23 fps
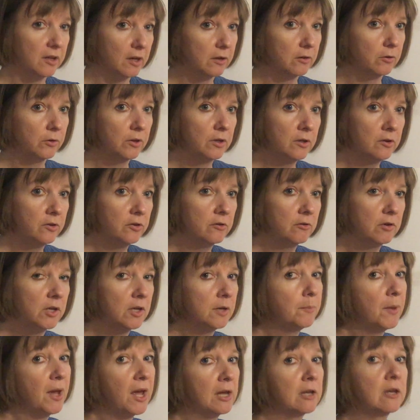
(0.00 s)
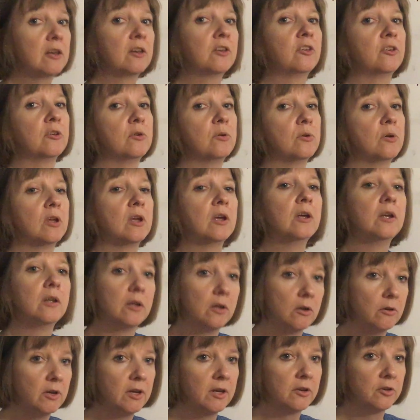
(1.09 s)
not only do you need a magnitude,
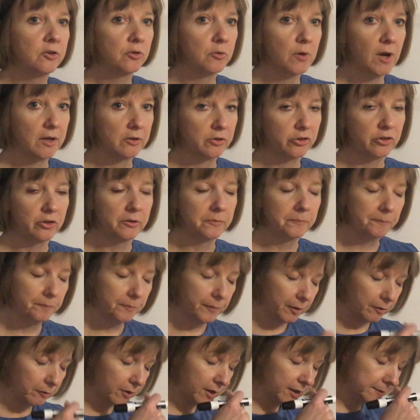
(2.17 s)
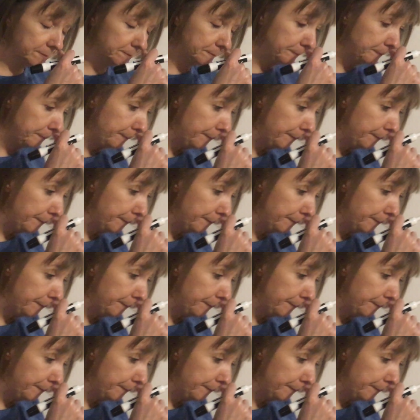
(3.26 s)
you need a direction, all right?